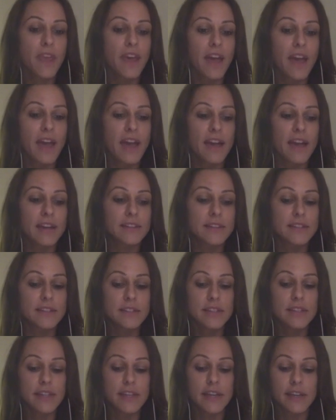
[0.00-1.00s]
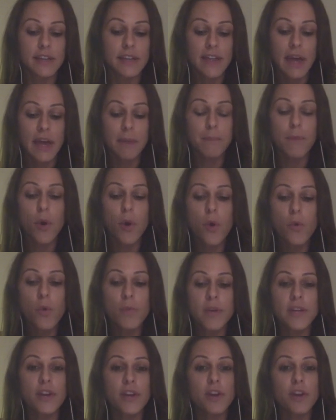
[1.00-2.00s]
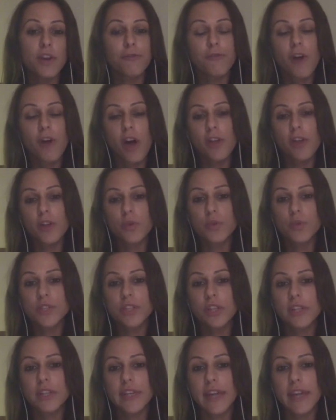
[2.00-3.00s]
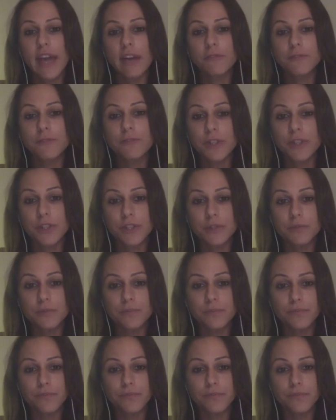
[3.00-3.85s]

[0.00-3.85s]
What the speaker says: And in that moment, her father was looking after her.